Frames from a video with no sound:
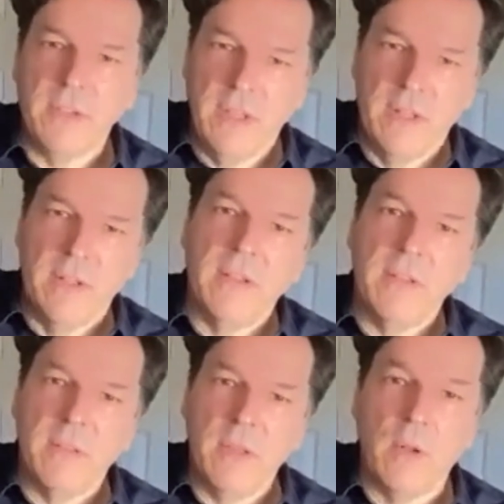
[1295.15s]

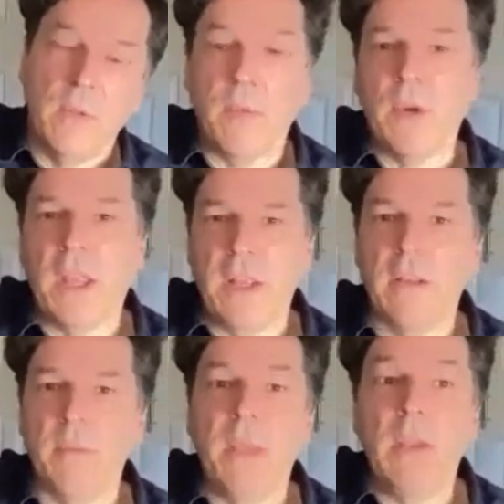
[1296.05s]
that we're getting
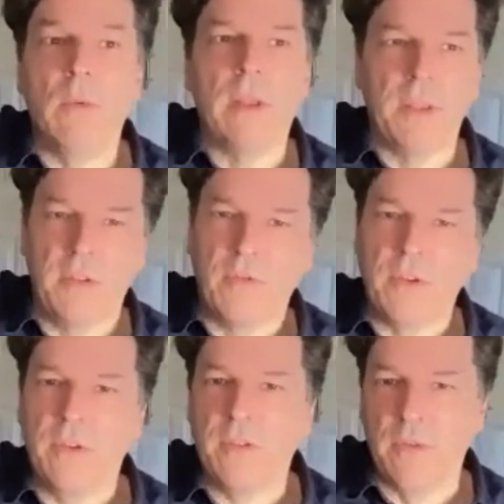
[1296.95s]
to be with and
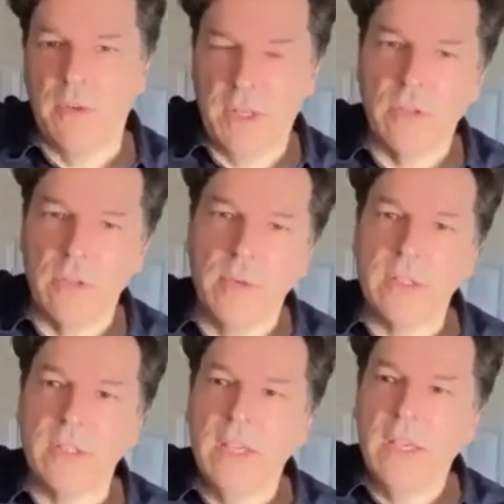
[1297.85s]
introduced to in each of the books.